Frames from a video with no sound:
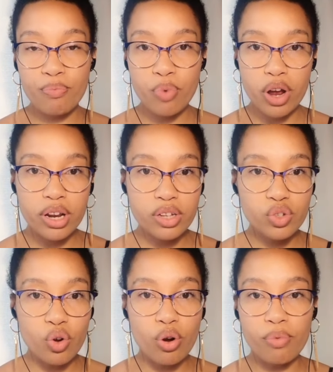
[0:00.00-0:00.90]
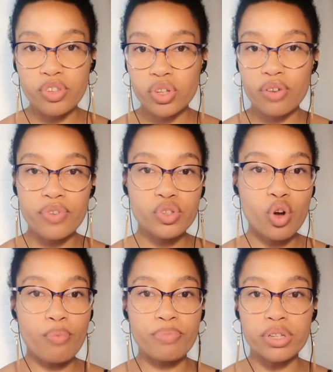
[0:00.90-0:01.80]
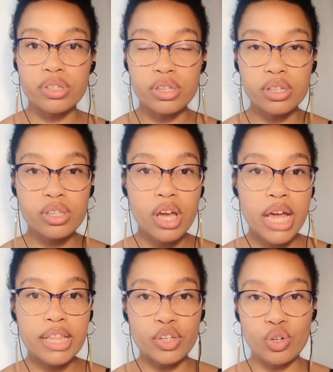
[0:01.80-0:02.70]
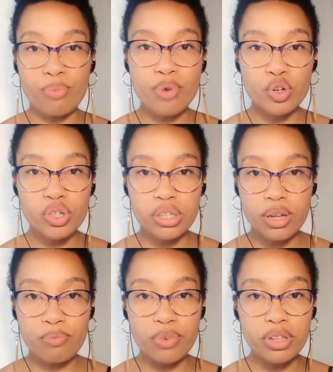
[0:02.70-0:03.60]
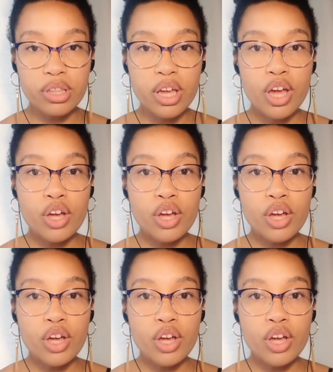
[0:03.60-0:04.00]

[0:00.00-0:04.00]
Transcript: product or service or business that you're approaching them with.